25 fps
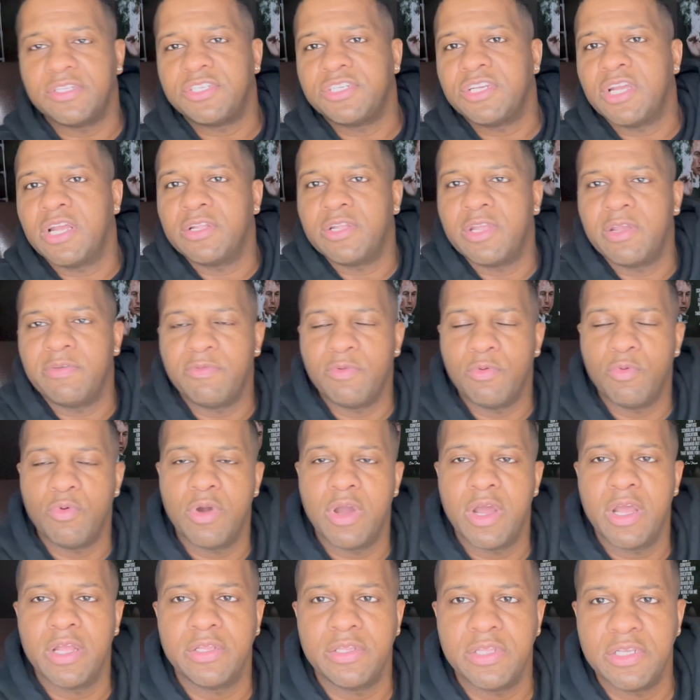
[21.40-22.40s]
channel,
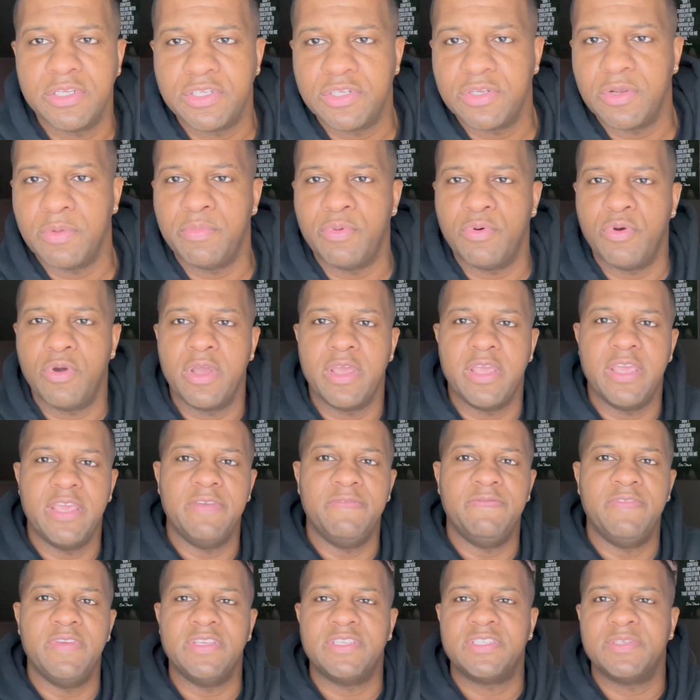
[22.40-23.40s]
everyone. This is your boy
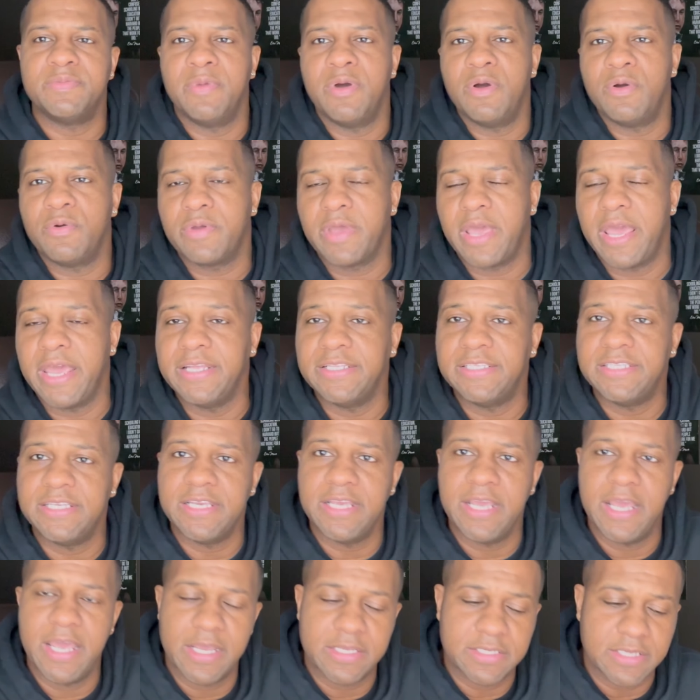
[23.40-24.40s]
EV Smoke
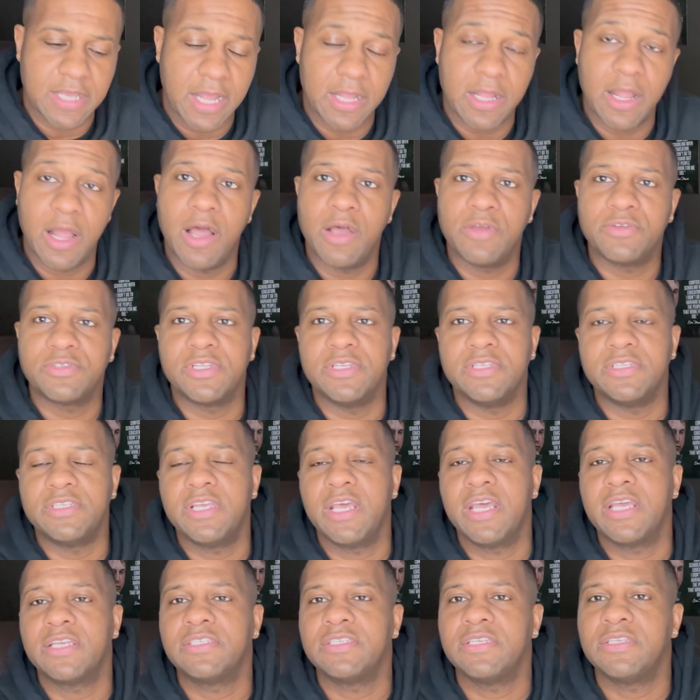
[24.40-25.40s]
ATX out of Austin,
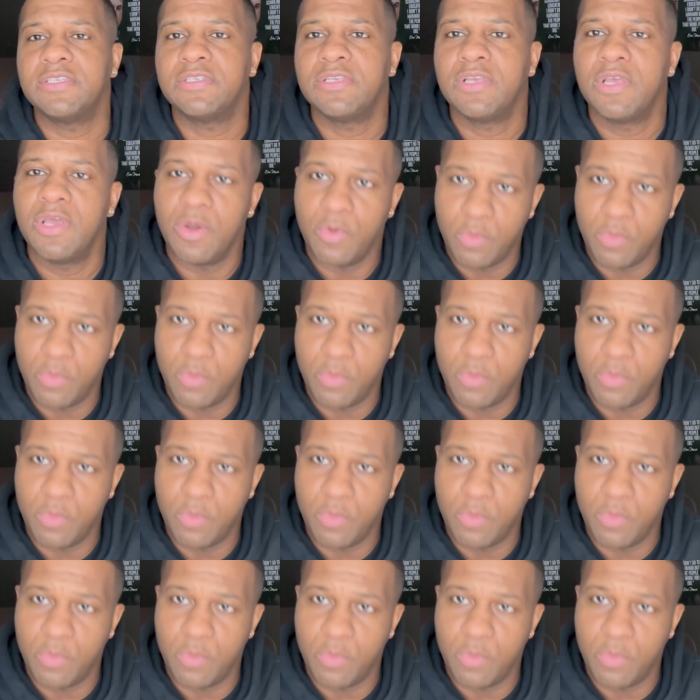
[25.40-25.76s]
Texas.